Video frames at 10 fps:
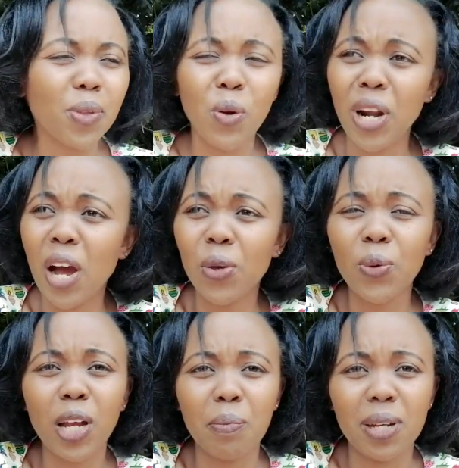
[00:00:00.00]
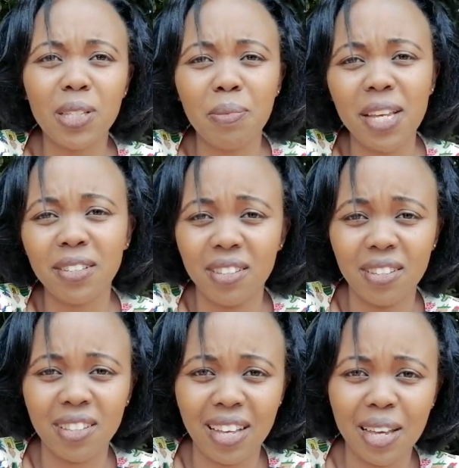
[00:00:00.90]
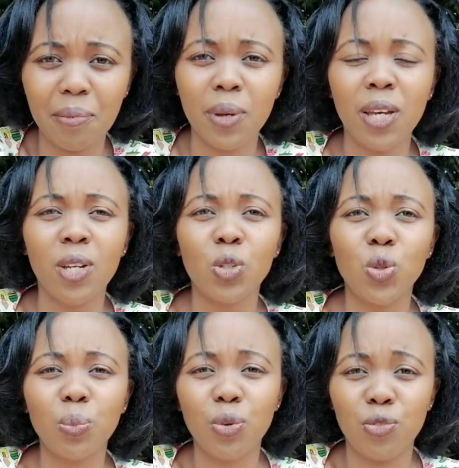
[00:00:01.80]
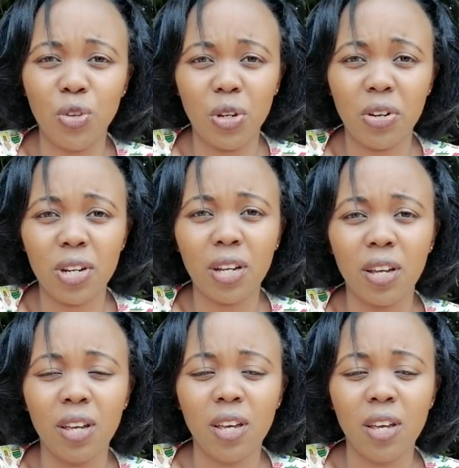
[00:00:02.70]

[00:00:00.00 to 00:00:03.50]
on how you can maximize this time to improve your career.